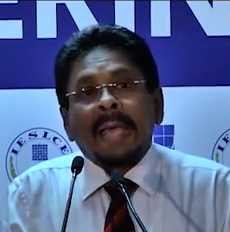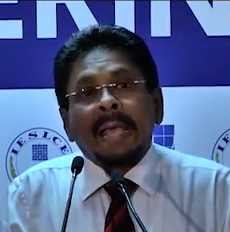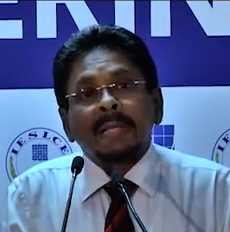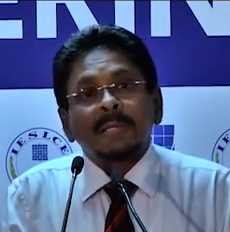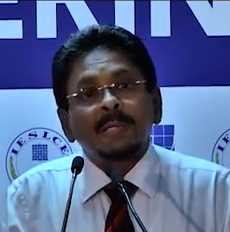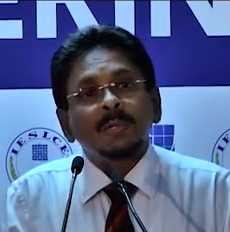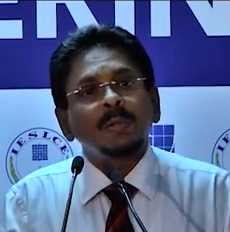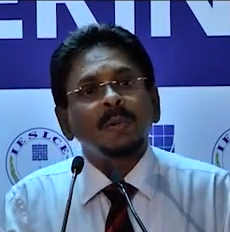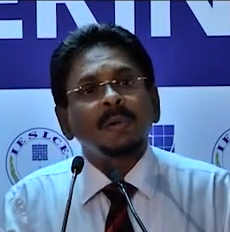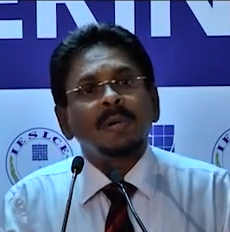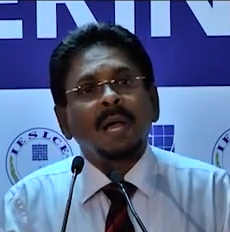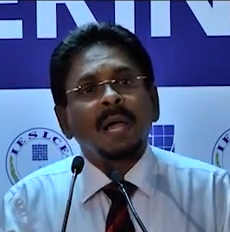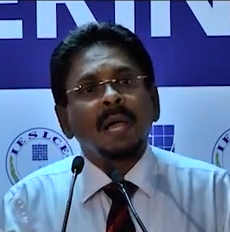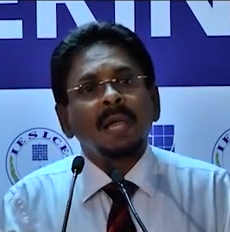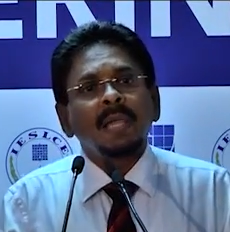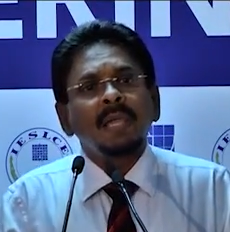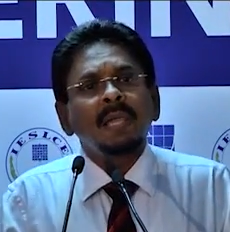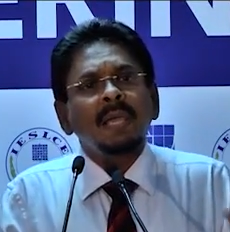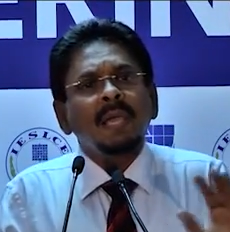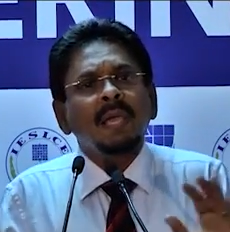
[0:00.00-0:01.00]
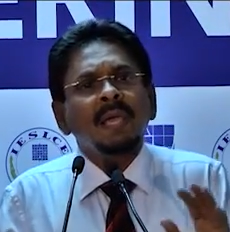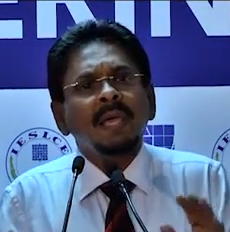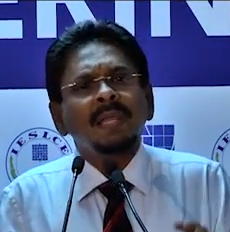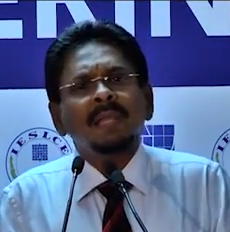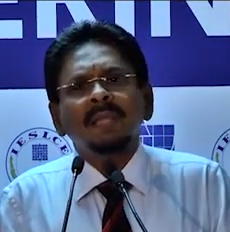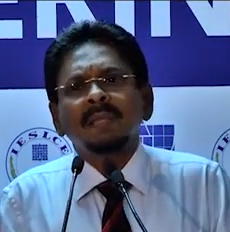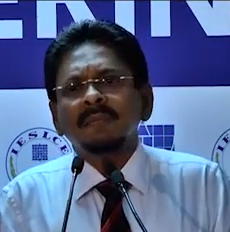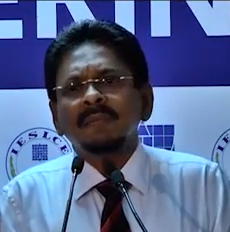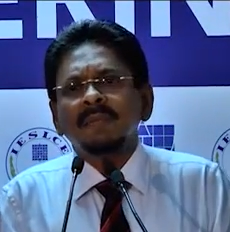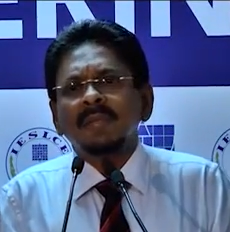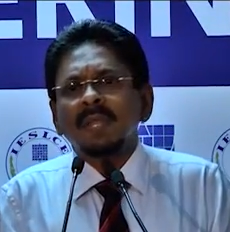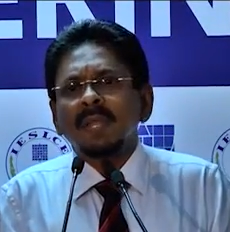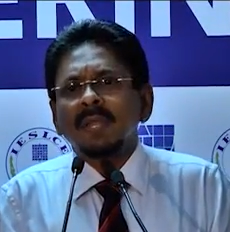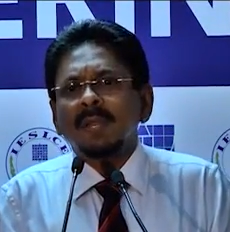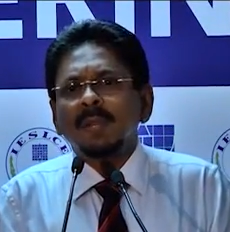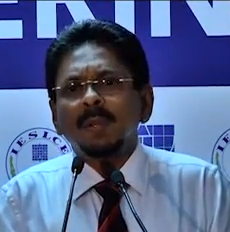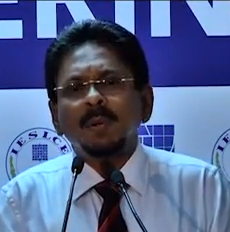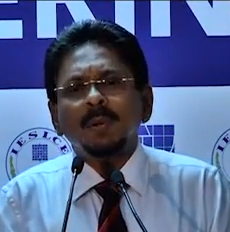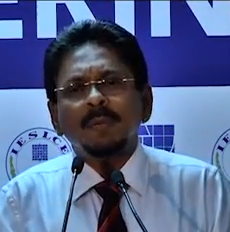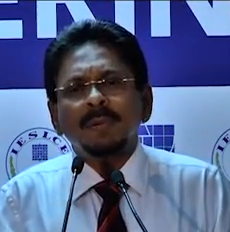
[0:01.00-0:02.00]
So I had
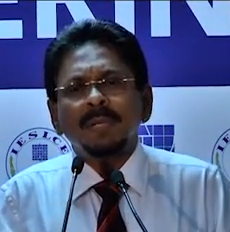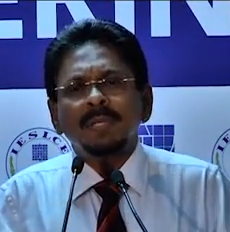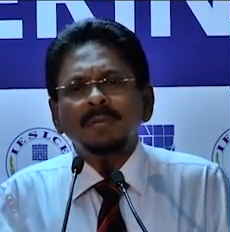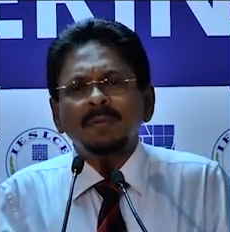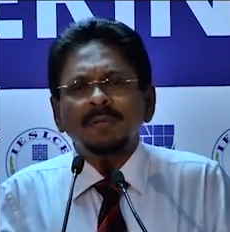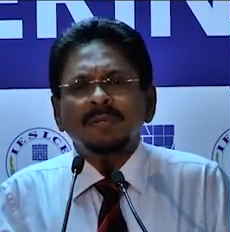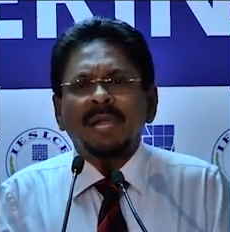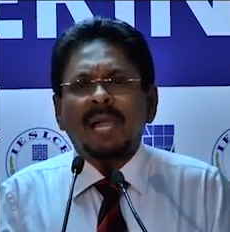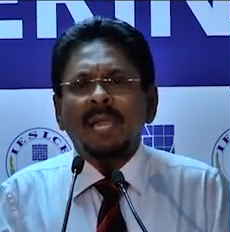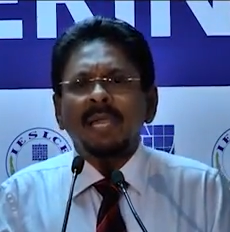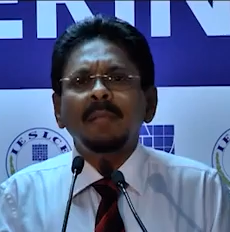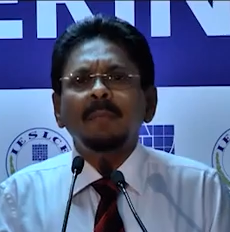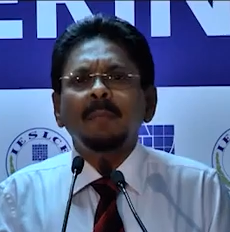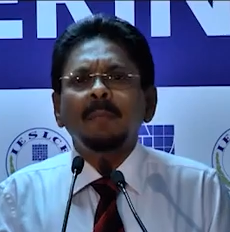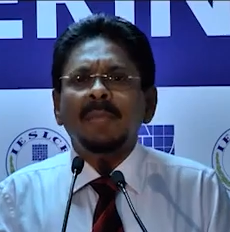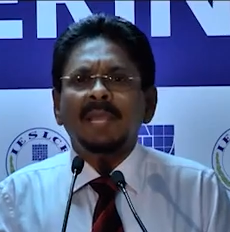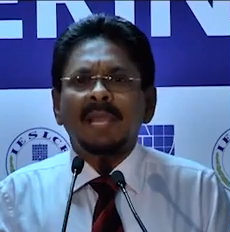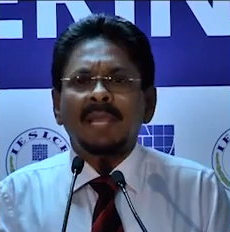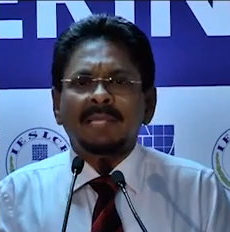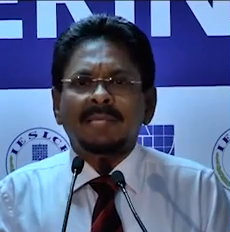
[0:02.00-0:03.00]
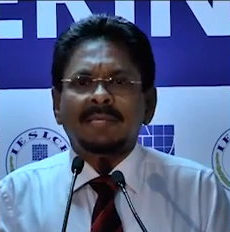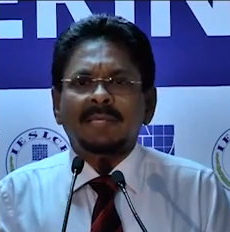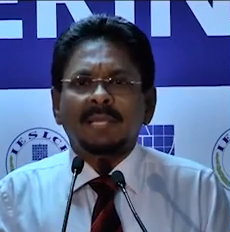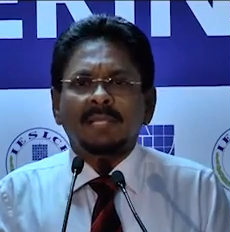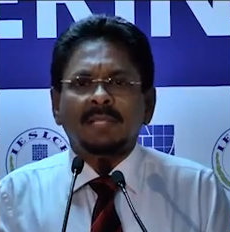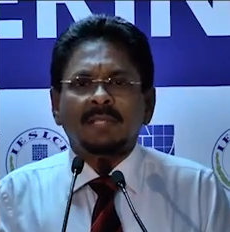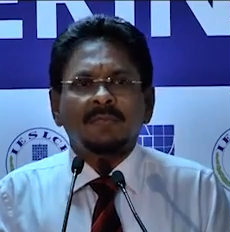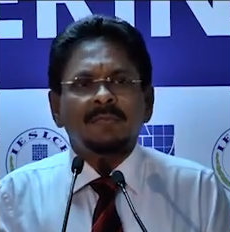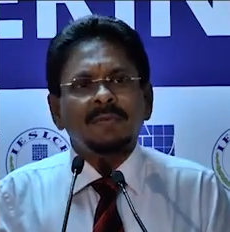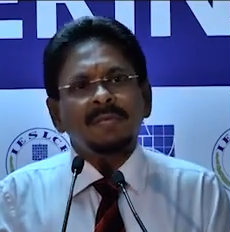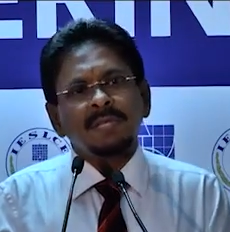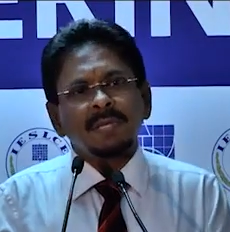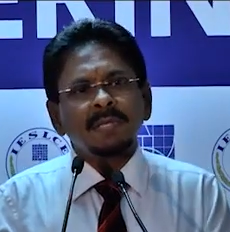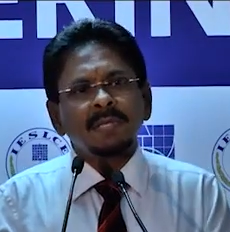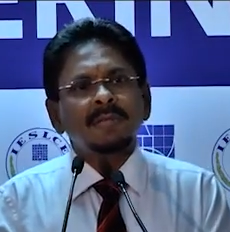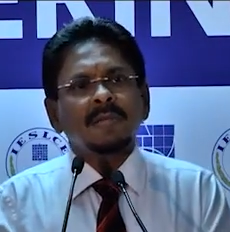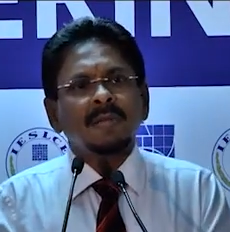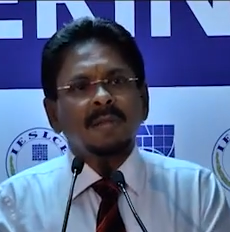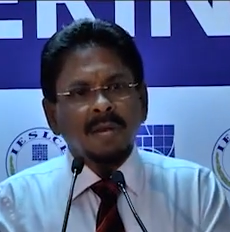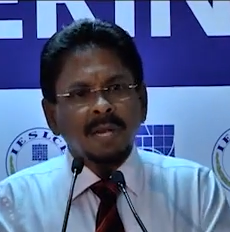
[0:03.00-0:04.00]
no one to guide me as such. We
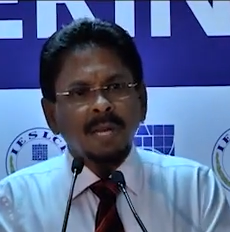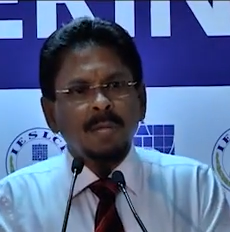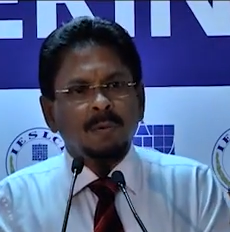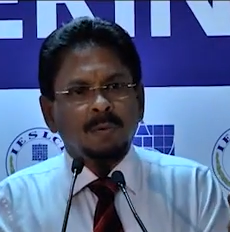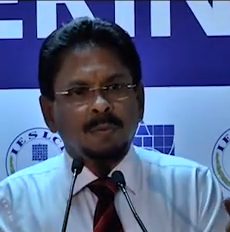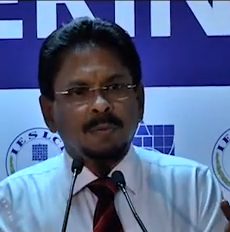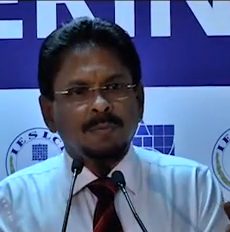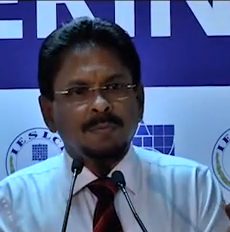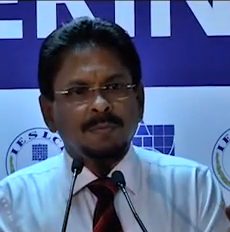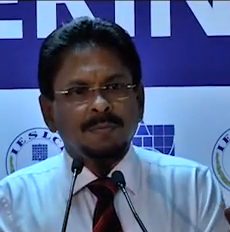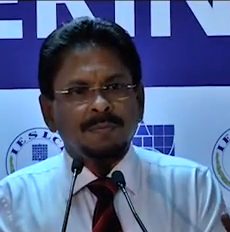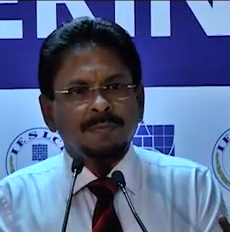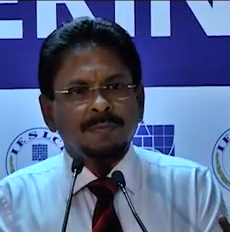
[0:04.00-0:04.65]
just grew.